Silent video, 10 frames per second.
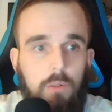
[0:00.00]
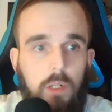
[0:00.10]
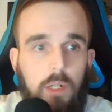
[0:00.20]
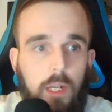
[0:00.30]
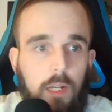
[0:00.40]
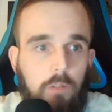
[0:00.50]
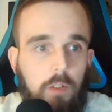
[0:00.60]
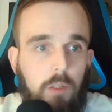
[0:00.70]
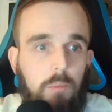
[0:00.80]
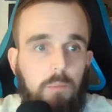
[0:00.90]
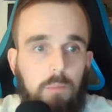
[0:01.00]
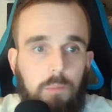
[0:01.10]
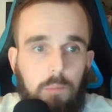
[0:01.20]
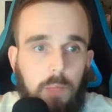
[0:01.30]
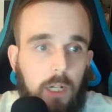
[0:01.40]
and have him
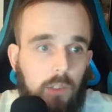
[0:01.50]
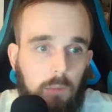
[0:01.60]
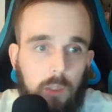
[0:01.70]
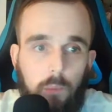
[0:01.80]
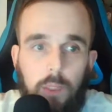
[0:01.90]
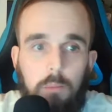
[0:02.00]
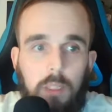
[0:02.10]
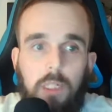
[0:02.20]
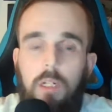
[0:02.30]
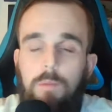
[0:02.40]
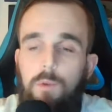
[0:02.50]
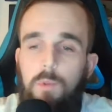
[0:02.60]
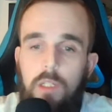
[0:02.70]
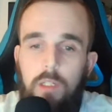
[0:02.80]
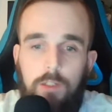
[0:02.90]
possibly win me a couple
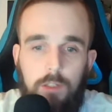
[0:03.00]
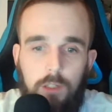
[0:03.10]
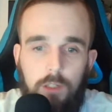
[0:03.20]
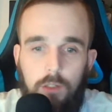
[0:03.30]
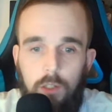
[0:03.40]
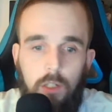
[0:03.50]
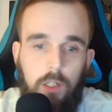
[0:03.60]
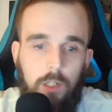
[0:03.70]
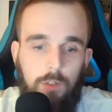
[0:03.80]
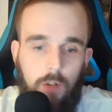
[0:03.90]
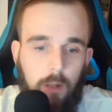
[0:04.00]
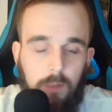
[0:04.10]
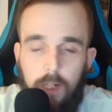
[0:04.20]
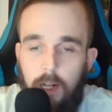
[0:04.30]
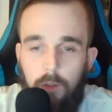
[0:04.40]
weeks and drop
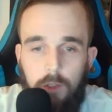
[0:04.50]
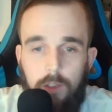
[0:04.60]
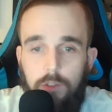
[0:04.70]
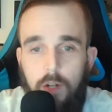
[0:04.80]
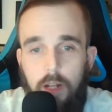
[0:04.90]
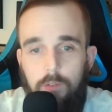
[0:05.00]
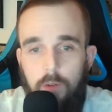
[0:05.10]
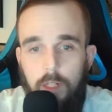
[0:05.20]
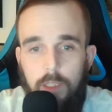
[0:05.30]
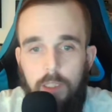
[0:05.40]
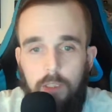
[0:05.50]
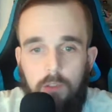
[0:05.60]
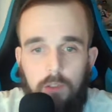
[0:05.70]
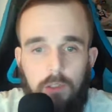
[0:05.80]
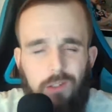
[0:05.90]
me down in the draft
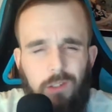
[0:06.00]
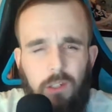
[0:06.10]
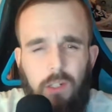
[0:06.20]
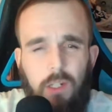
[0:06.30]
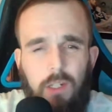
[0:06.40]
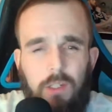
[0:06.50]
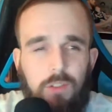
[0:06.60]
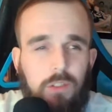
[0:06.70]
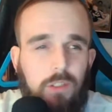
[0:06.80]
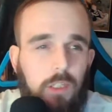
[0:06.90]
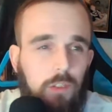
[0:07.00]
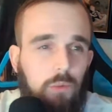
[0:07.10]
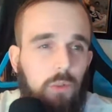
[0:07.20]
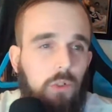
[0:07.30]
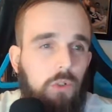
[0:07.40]
rankings? And that's just things
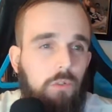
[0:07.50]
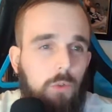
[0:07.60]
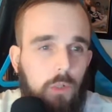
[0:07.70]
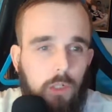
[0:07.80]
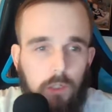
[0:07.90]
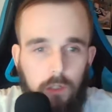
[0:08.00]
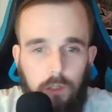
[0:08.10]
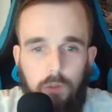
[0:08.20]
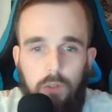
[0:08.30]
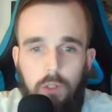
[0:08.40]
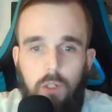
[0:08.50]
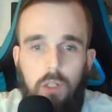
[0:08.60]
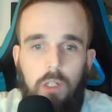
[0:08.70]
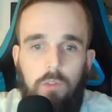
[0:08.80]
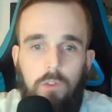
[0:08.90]
you want to avoid,
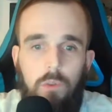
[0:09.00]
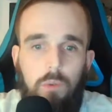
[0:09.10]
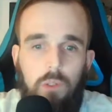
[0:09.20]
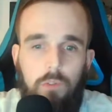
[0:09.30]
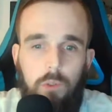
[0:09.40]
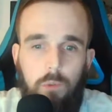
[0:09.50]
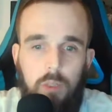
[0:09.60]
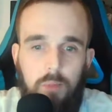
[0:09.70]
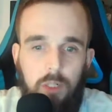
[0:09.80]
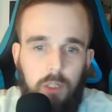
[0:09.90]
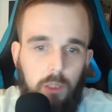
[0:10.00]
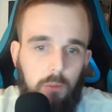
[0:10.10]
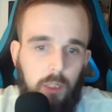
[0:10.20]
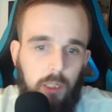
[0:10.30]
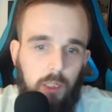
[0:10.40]
If you're rebuilding, you
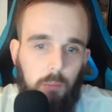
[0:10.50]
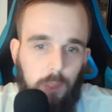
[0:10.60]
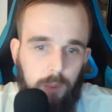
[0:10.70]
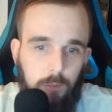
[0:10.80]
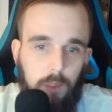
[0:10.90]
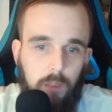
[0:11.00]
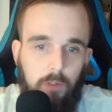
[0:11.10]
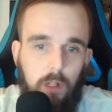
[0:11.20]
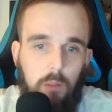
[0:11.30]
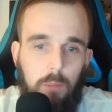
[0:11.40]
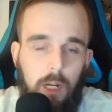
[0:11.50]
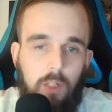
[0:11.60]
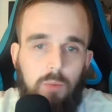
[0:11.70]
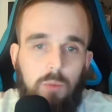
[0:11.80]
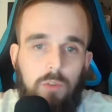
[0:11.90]
want to get the best pick
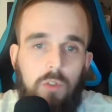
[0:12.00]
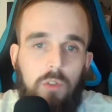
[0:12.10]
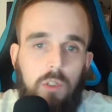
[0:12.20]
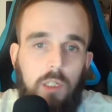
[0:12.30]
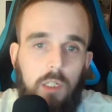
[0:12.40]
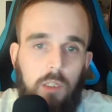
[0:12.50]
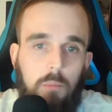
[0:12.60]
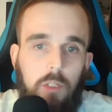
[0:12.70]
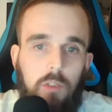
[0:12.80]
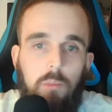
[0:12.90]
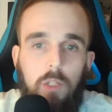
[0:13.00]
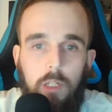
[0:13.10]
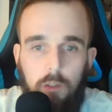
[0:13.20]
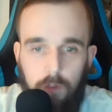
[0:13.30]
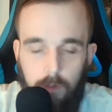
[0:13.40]
possible so you can get the best
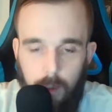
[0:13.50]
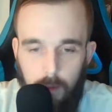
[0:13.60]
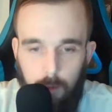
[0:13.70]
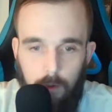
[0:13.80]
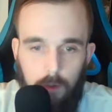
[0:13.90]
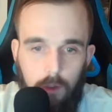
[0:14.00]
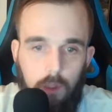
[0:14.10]
players available.